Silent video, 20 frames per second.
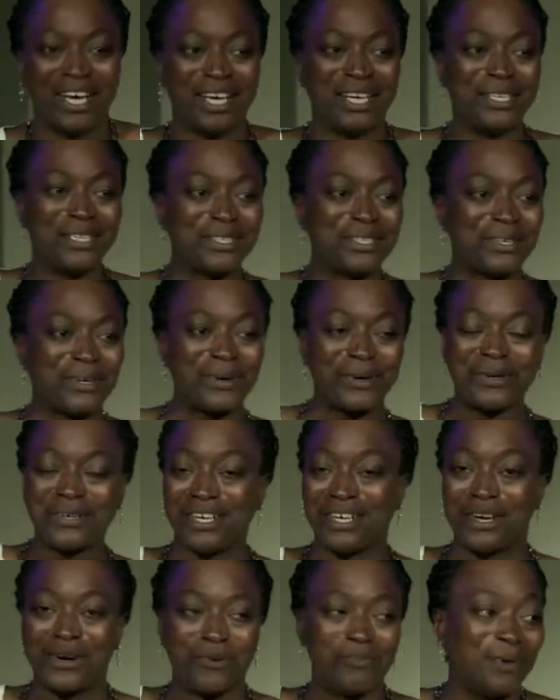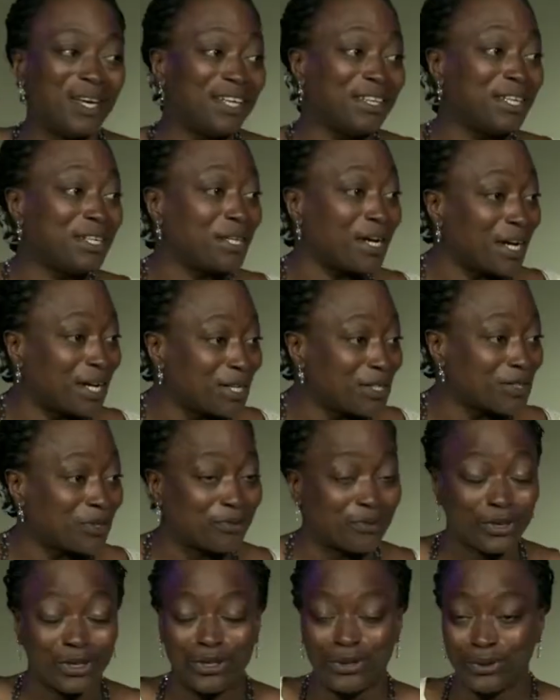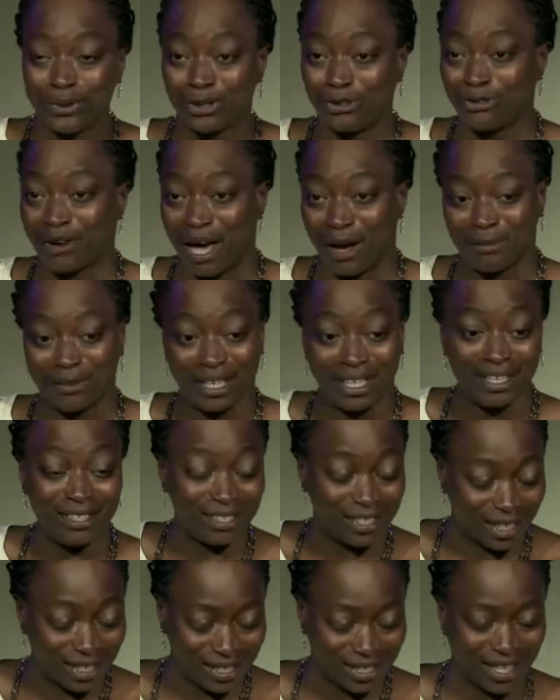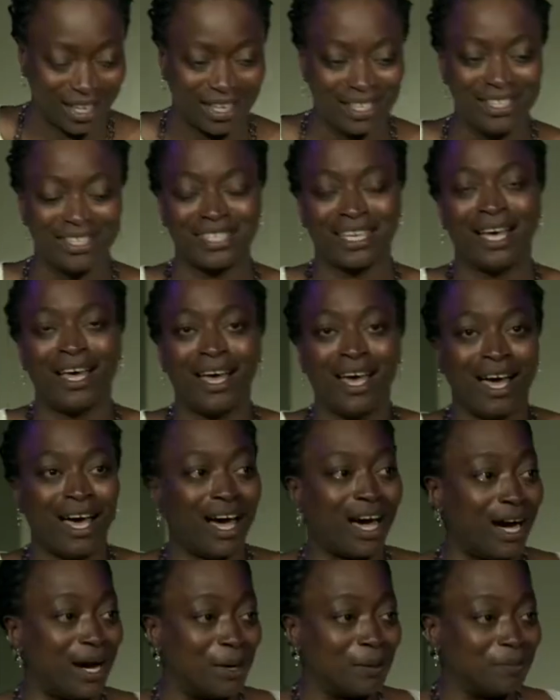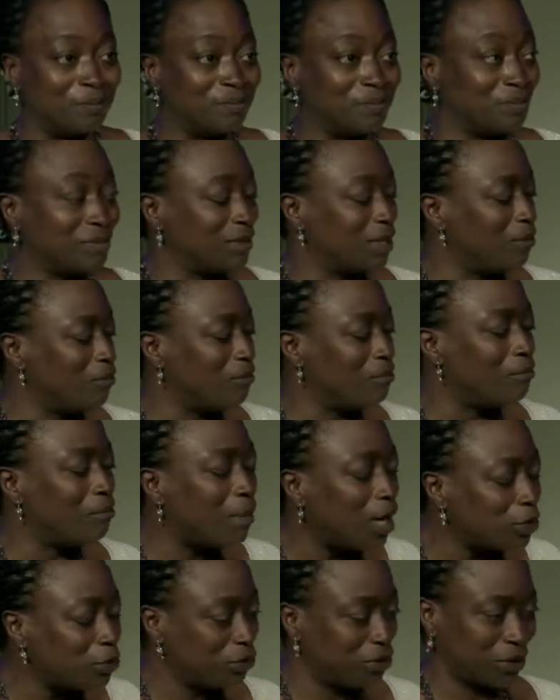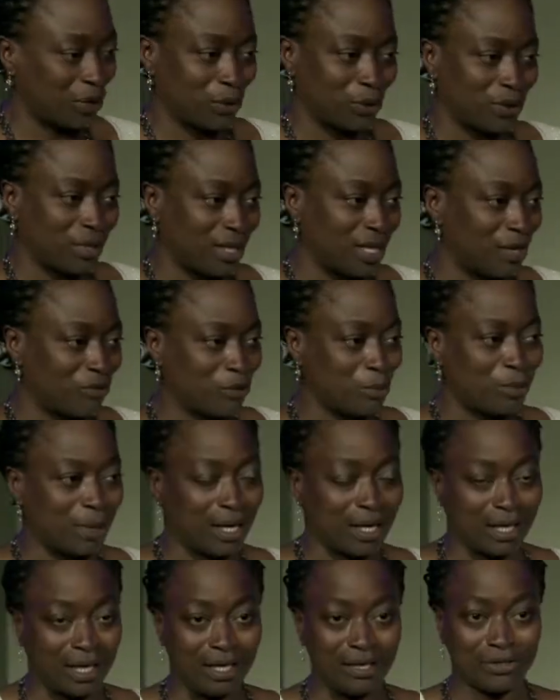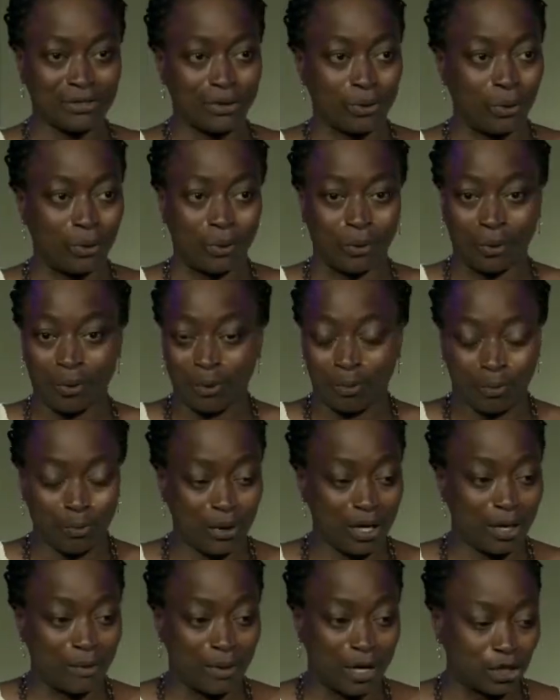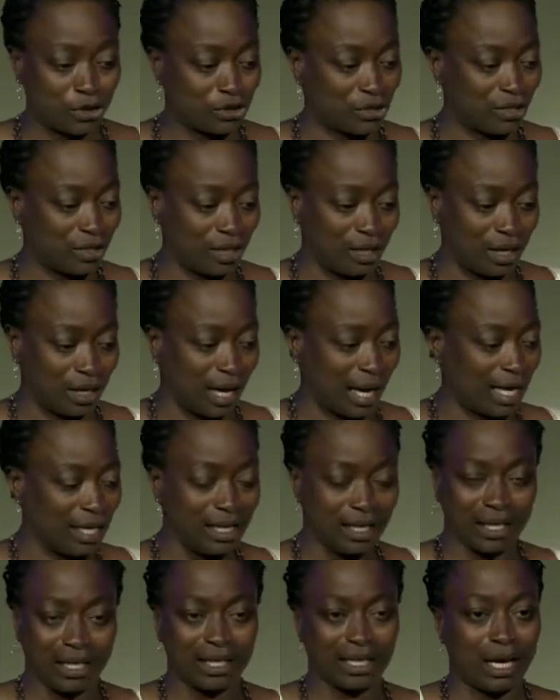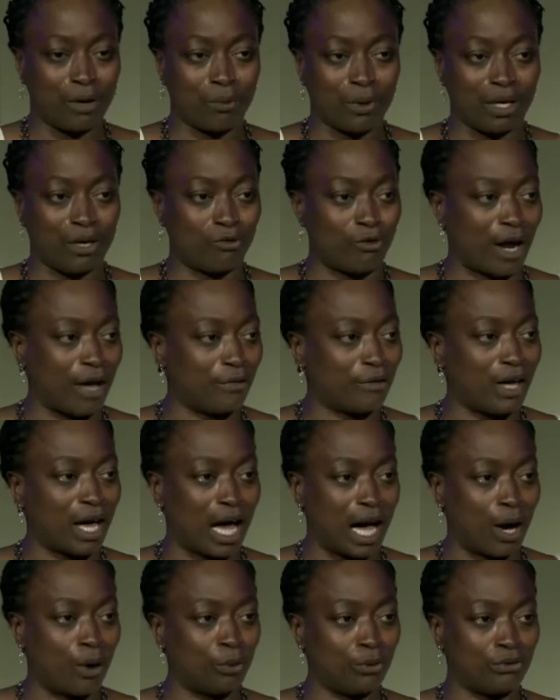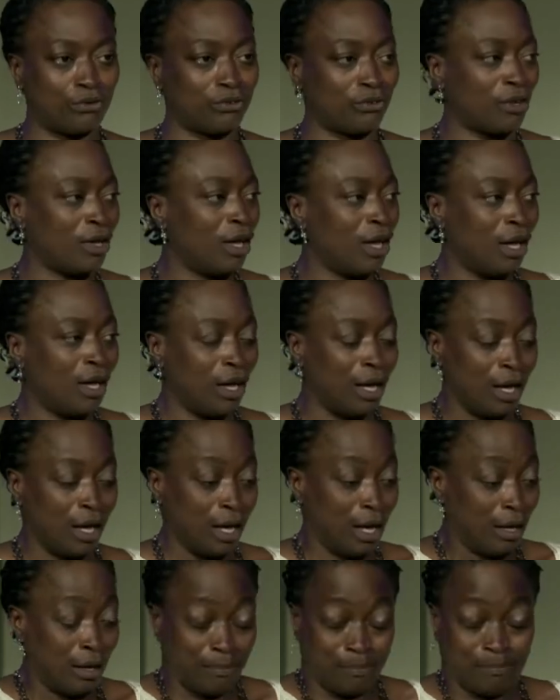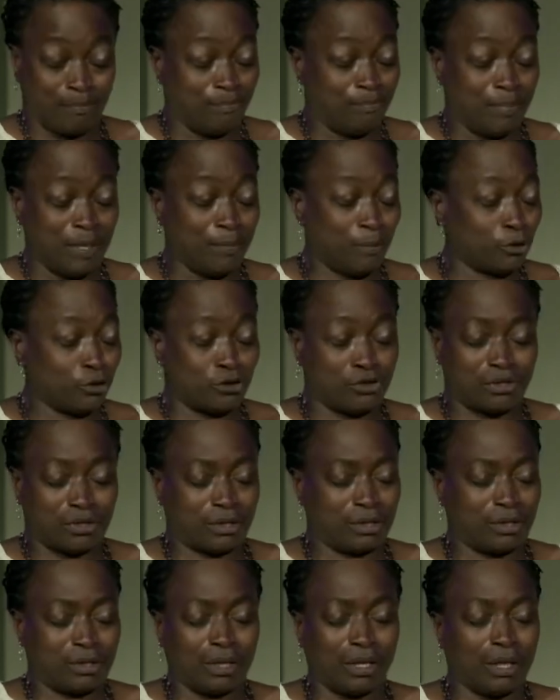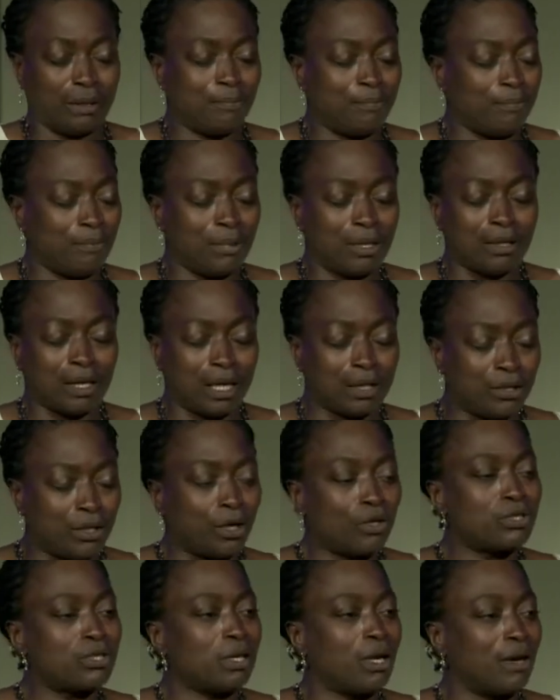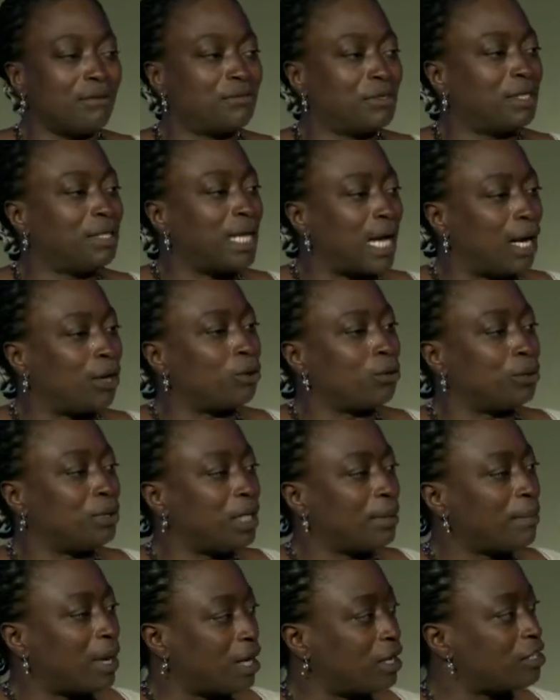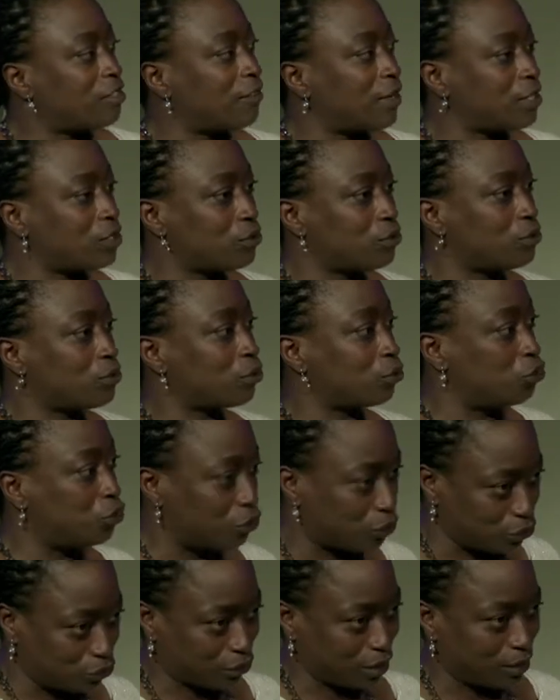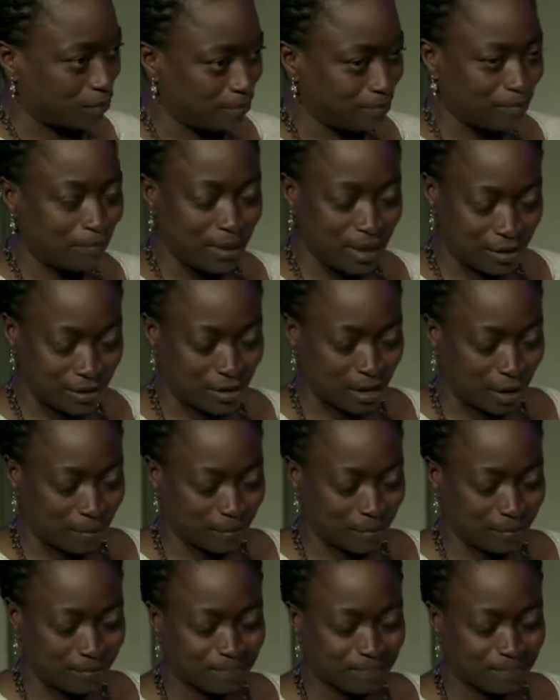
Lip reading: And so, you know, being the youngest of a huge family, six kids, much younger than everybody, so pretty much anything that went around the house, people just, adults love to download their manifestos on children. Please stop.